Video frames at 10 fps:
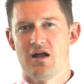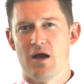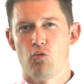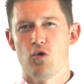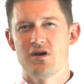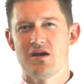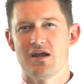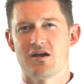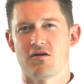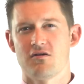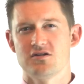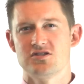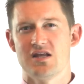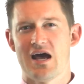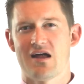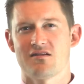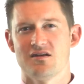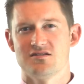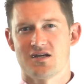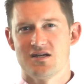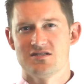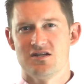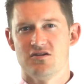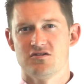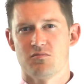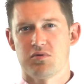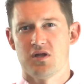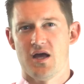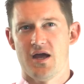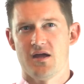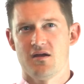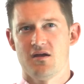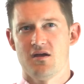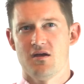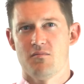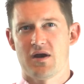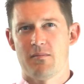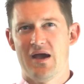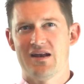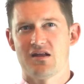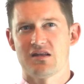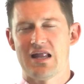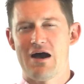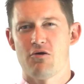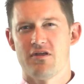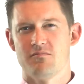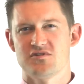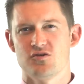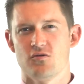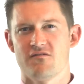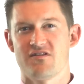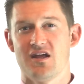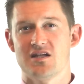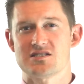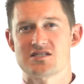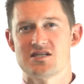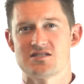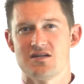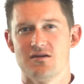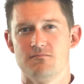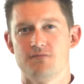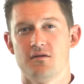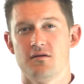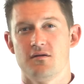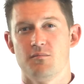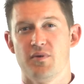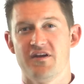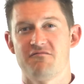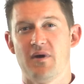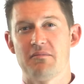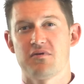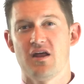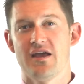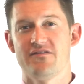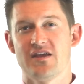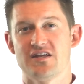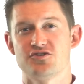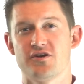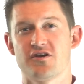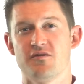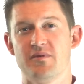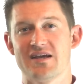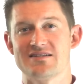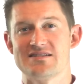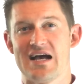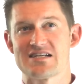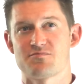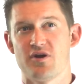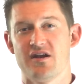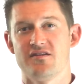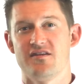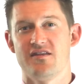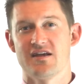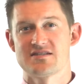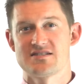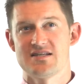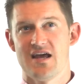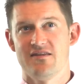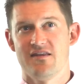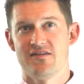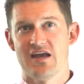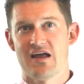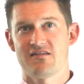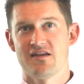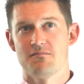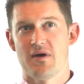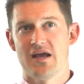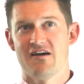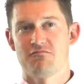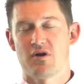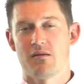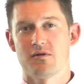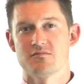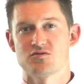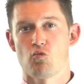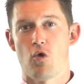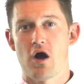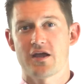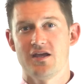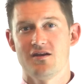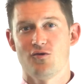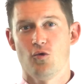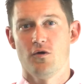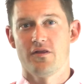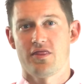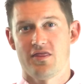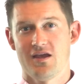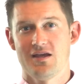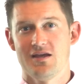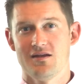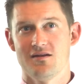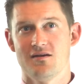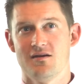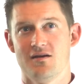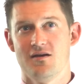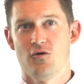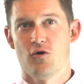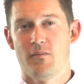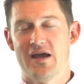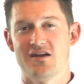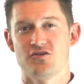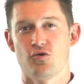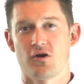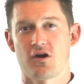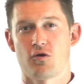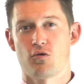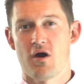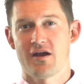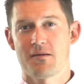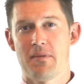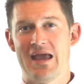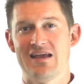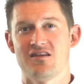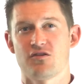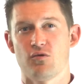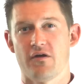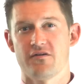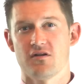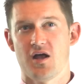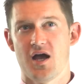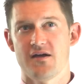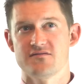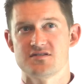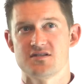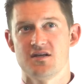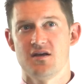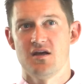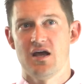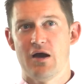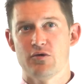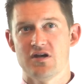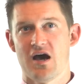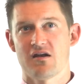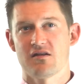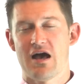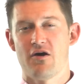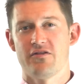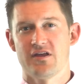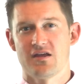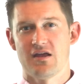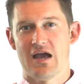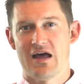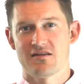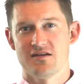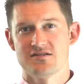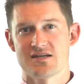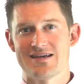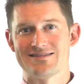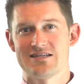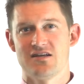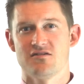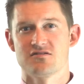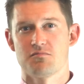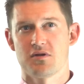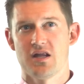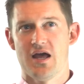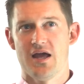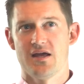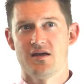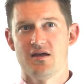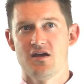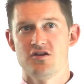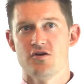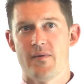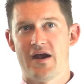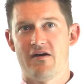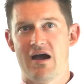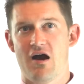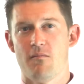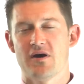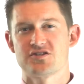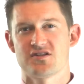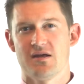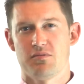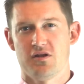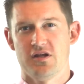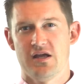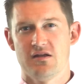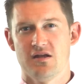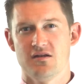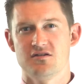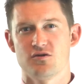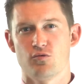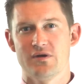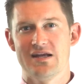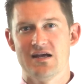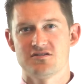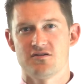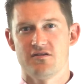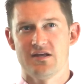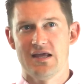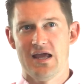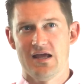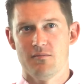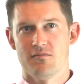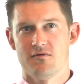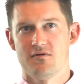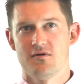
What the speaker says: I wouldn't encourage the athlete to continue to play, but I might allow them to if they insisted. But if by playing the injury could be exasperated to the extent that the athlete have problems walking or thinking, or might endure chronic pain throughout their lives, I would not allow the athlete to continue to play, no matter how much they pleaded to re-enter the game.